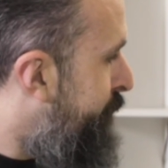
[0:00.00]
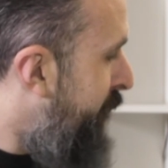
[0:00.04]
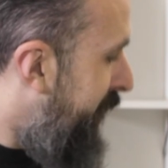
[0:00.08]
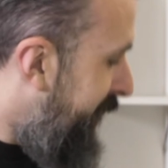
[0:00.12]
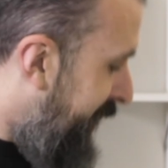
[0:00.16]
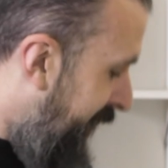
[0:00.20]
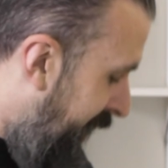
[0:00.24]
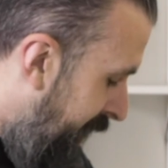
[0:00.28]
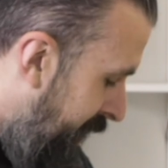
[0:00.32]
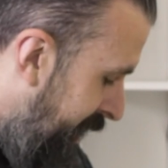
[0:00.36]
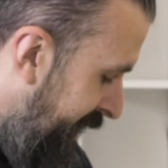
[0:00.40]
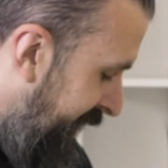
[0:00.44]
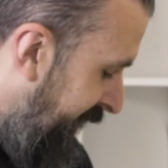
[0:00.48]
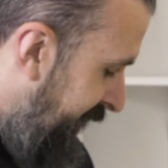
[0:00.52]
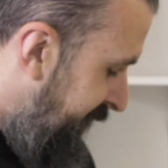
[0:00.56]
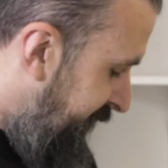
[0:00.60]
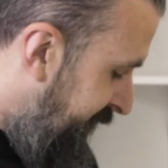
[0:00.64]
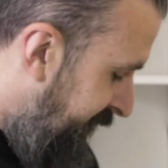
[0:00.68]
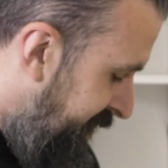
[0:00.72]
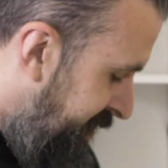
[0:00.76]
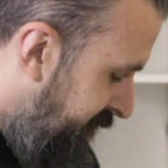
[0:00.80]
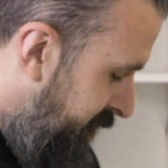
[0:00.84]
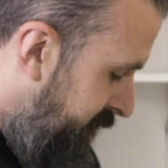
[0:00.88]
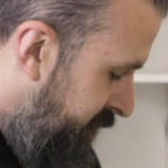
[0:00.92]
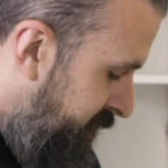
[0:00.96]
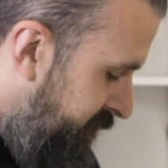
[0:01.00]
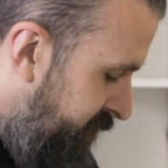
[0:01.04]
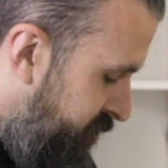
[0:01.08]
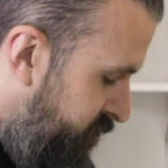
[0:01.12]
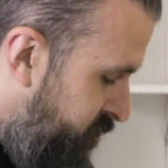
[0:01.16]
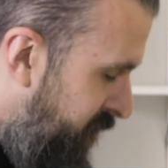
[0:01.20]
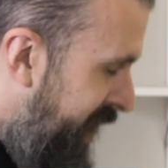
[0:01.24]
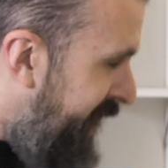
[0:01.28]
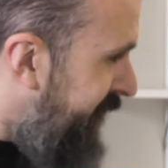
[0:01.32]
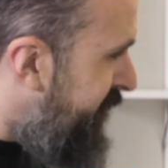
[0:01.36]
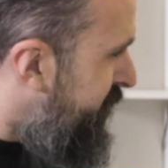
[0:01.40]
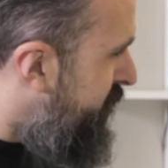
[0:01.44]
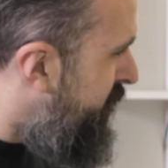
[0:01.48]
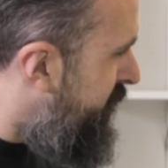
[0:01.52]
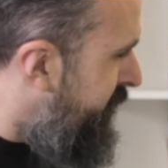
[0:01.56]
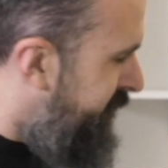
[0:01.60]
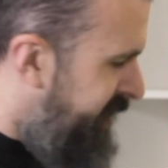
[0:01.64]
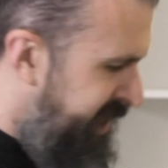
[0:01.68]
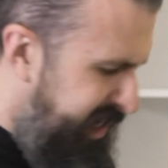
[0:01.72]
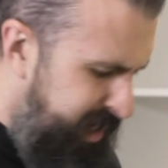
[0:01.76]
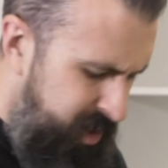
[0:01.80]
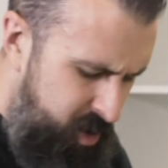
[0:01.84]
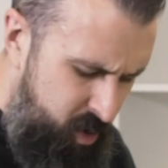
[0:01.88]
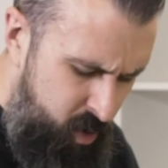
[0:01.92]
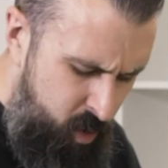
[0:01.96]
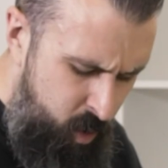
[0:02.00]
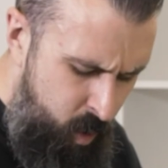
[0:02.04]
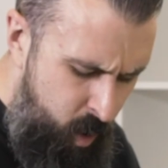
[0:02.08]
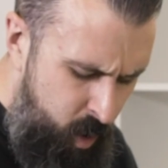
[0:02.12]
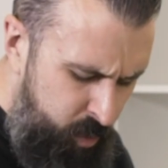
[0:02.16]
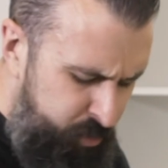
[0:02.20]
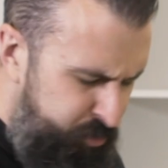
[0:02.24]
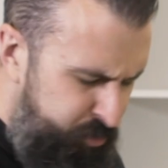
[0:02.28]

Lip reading: But again, I guess it's a distraction thing or a